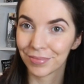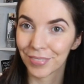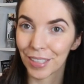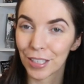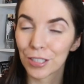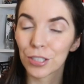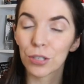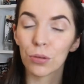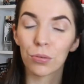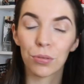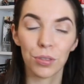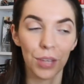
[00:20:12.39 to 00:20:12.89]

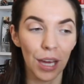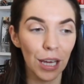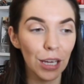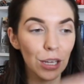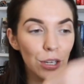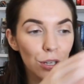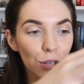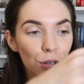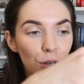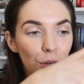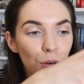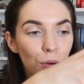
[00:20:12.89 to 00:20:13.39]
So thank
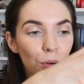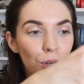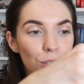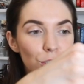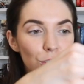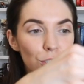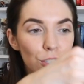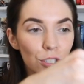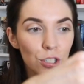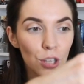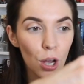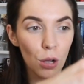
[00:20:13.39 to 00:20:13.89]
you
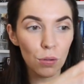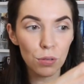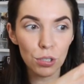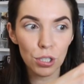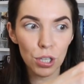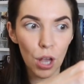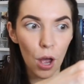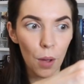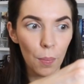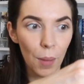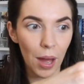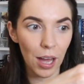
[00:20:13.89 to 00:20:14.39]
so,
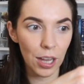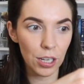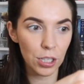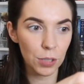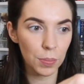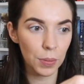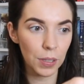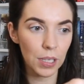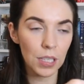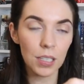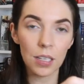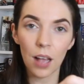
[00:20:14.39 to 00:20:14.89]
so much.
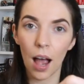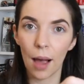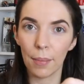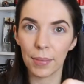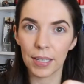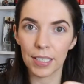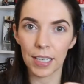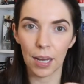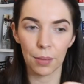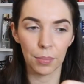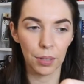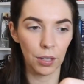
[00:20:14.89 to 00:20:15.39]
Please
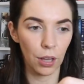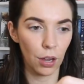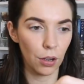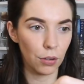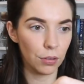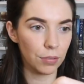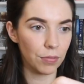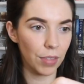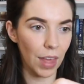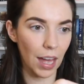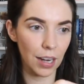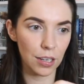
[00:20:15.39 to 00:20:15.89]
comment down below
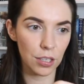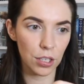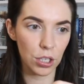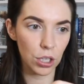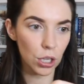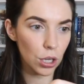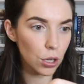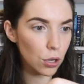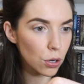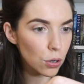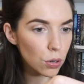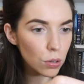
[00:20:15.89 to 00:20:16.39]
if that is
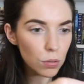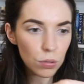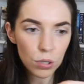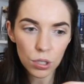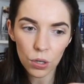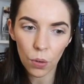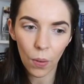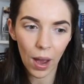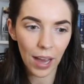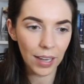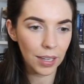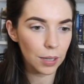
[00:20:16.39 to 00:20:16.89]
you
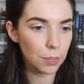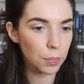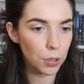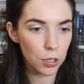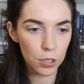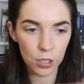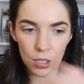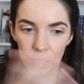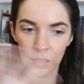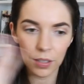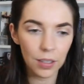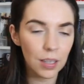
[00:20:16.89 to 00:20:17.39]
so I can
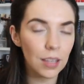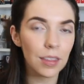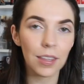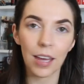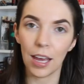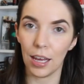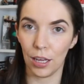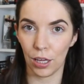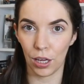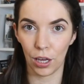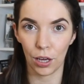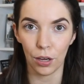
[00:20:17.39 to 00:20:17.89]
personally
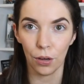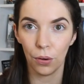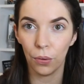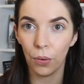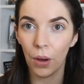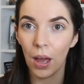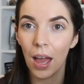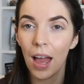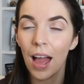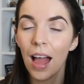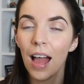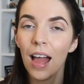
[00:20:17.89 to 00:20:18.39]
thank you.
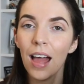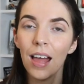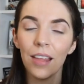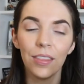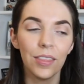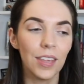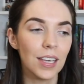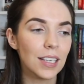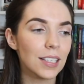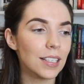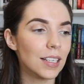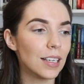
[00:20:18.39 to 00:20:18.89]

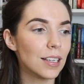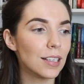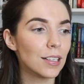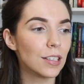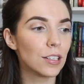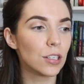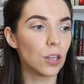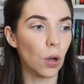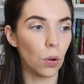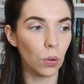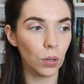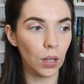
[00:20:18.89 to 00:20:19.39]
This is
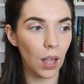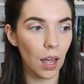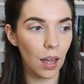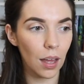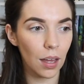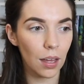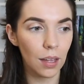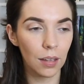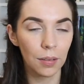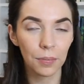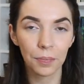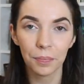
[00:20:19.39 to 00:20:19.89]

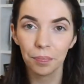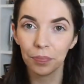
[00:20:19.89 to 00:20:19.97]
Zola.